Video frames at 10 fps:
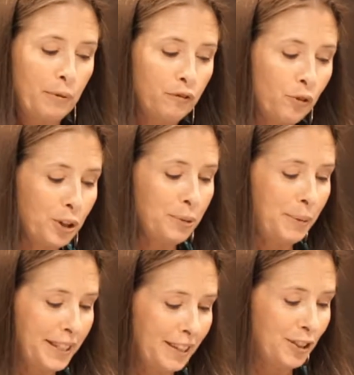that I would force
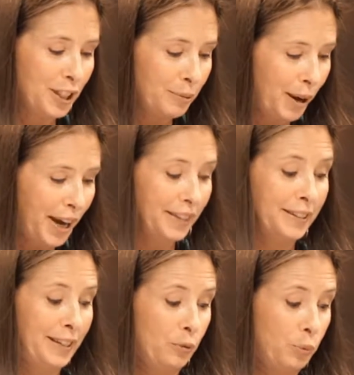myself to smile
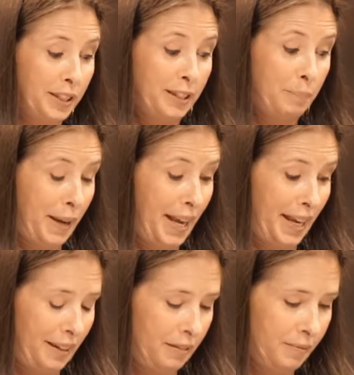instead of wince in
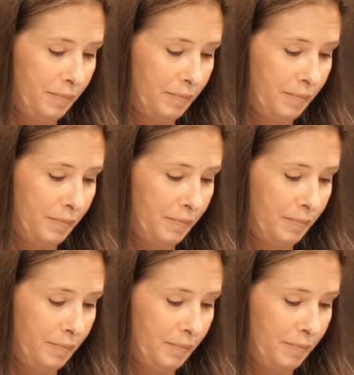pain.